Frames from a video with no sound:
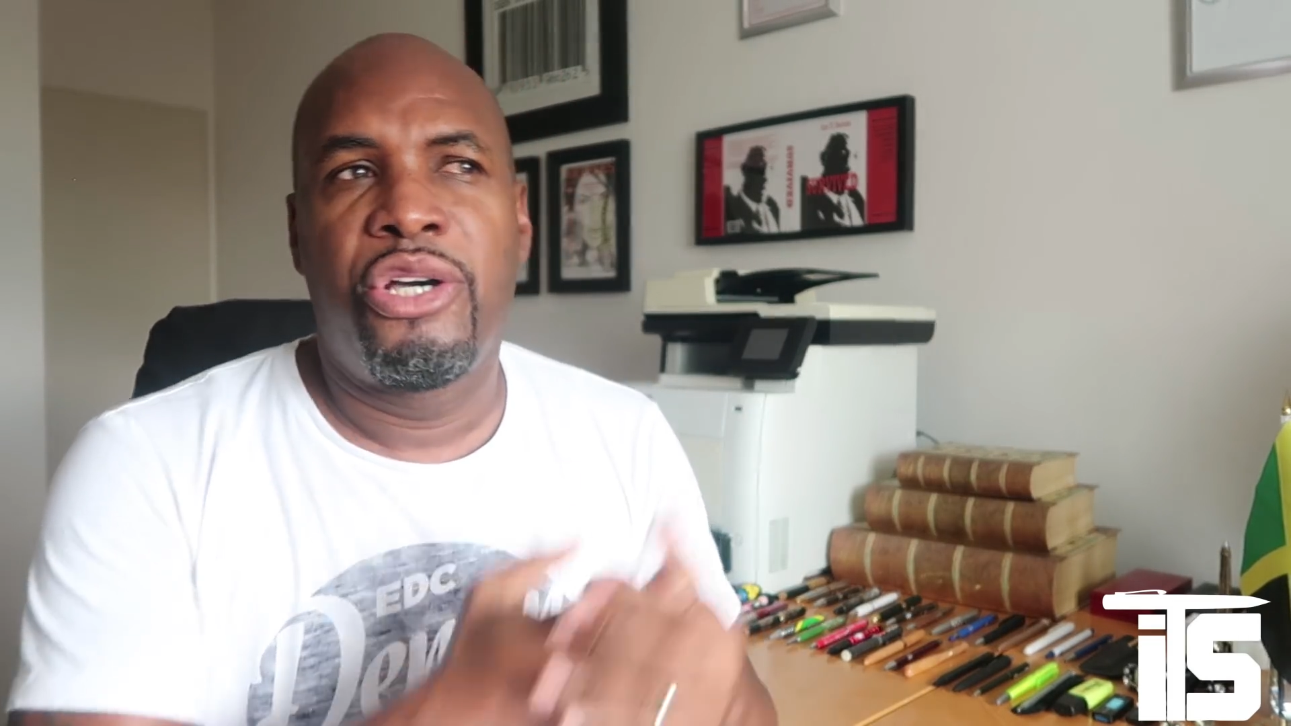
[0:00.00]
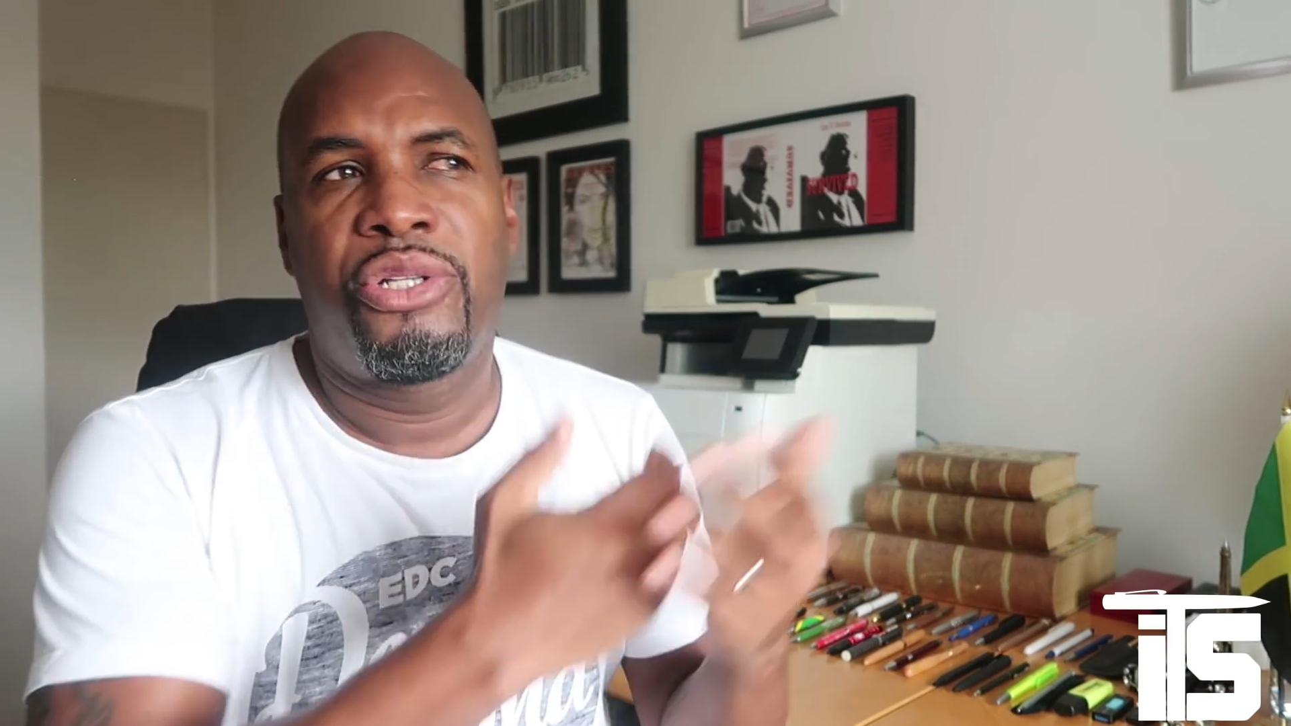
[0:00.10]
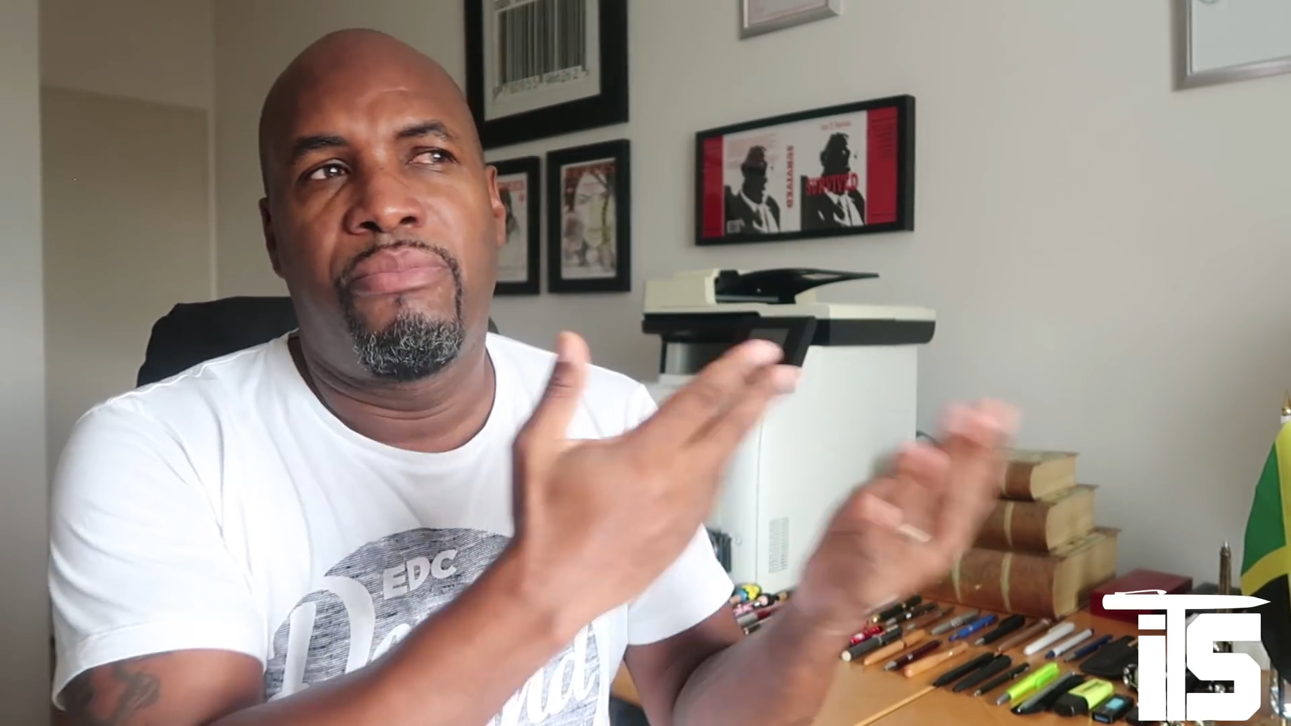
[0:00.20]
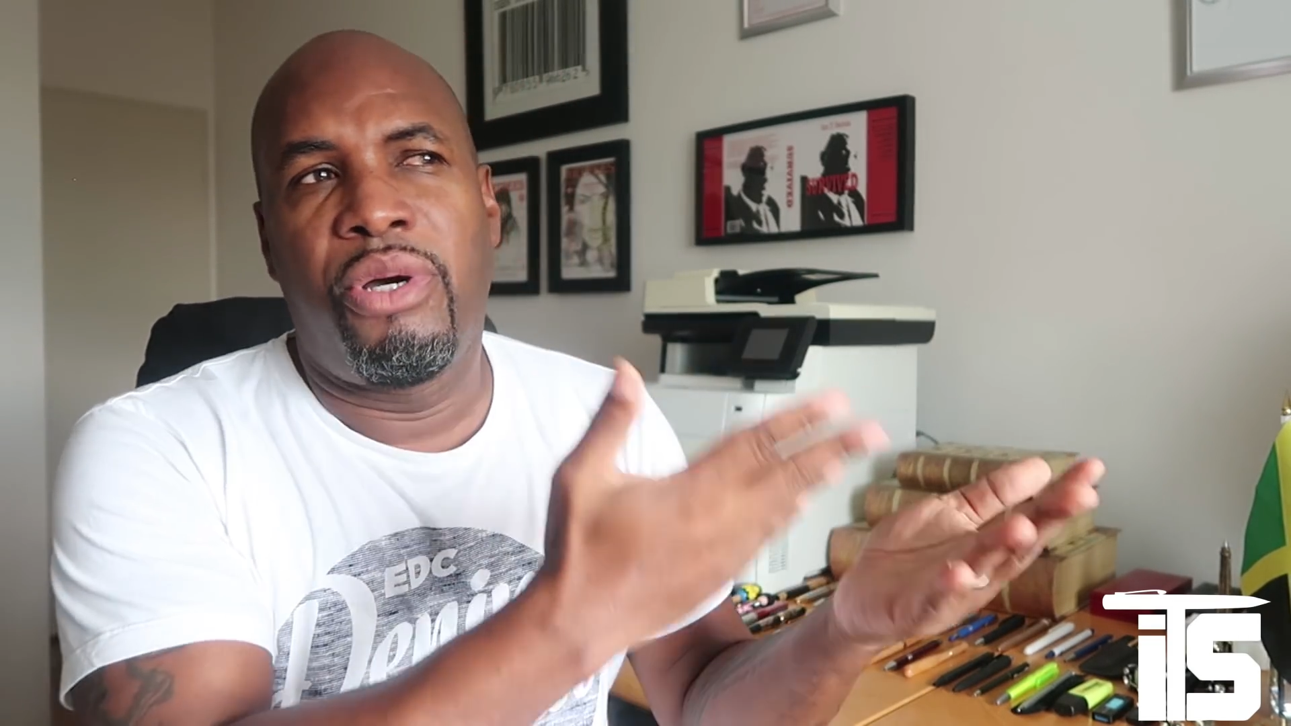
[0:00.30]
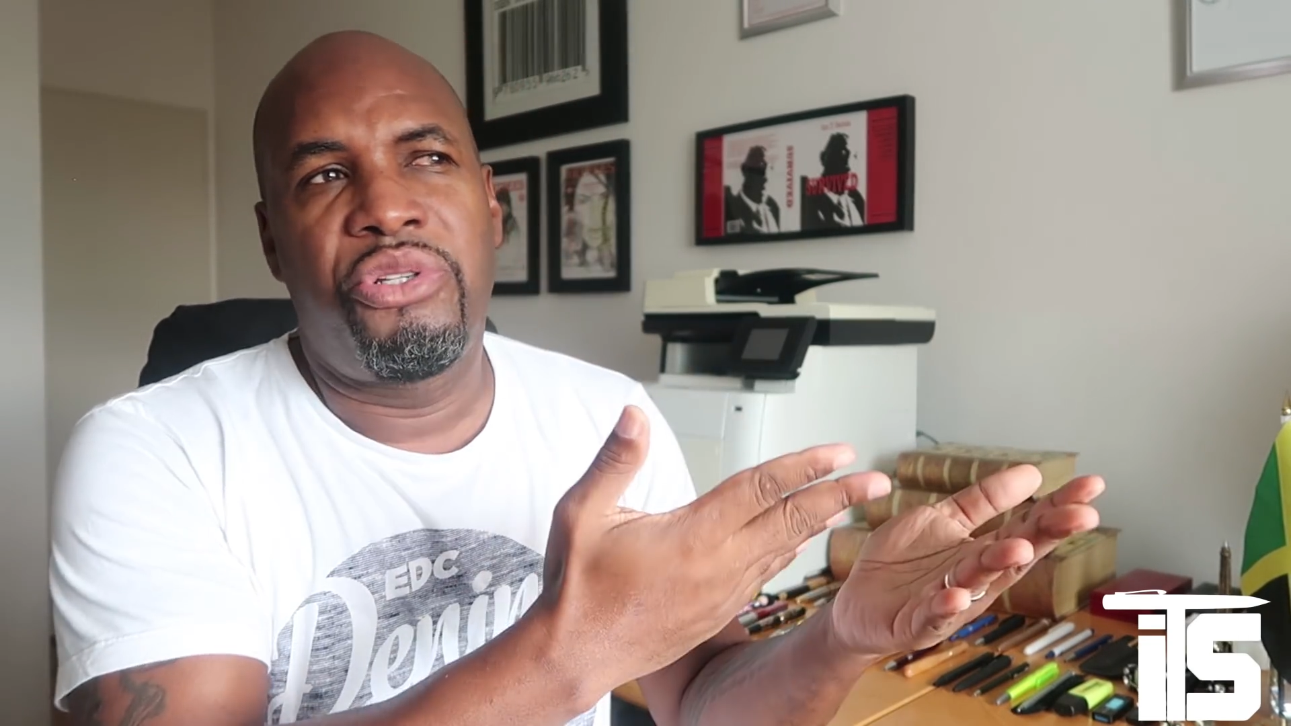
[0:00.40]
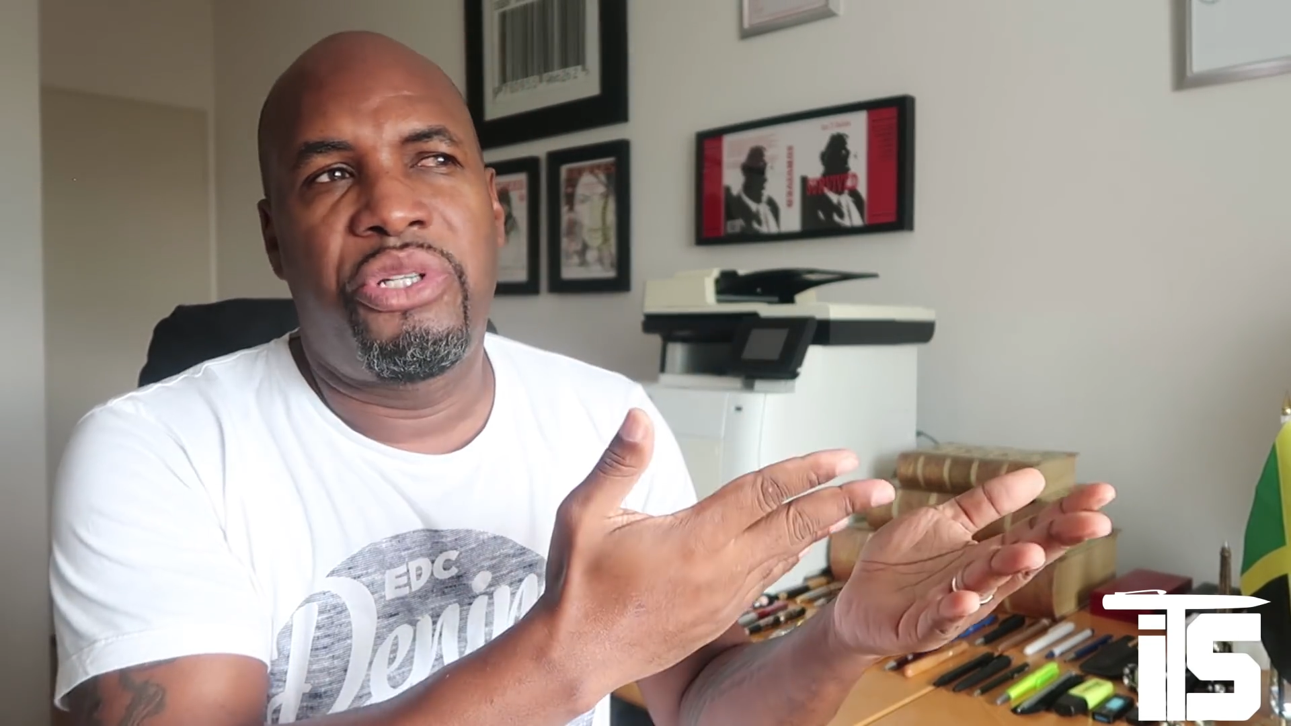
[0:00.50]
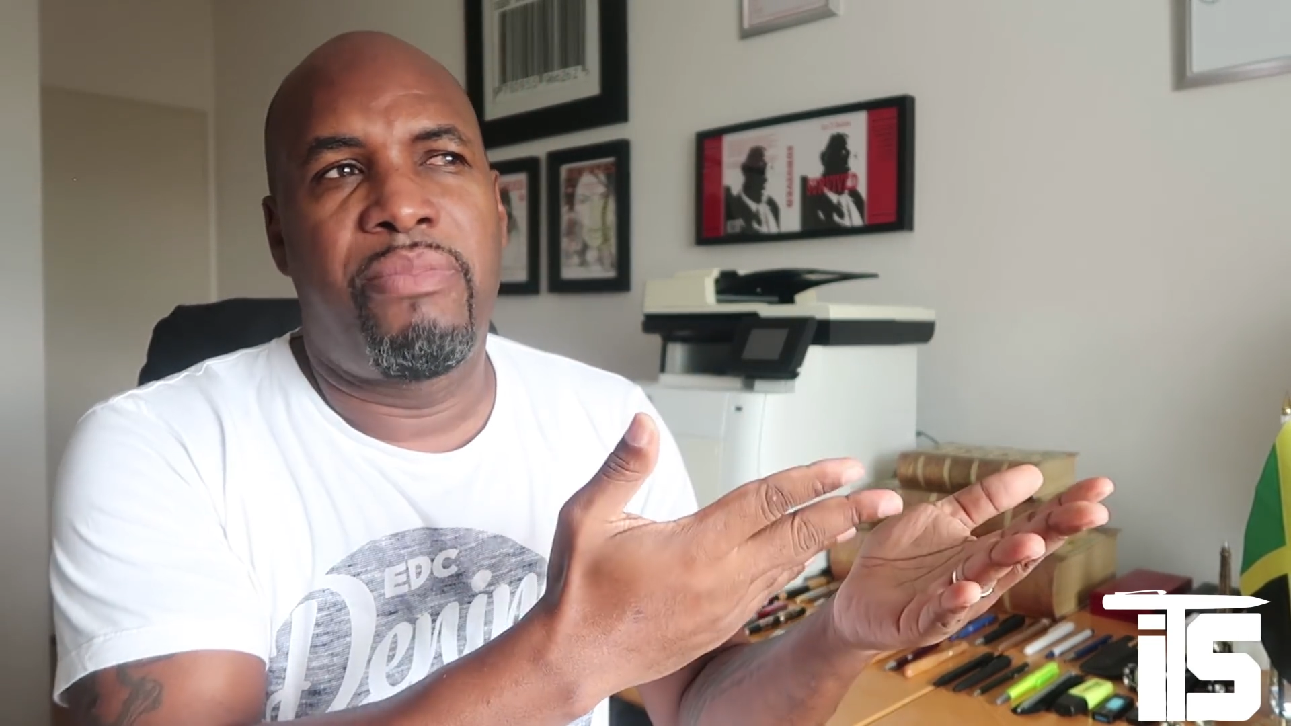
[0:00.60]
So most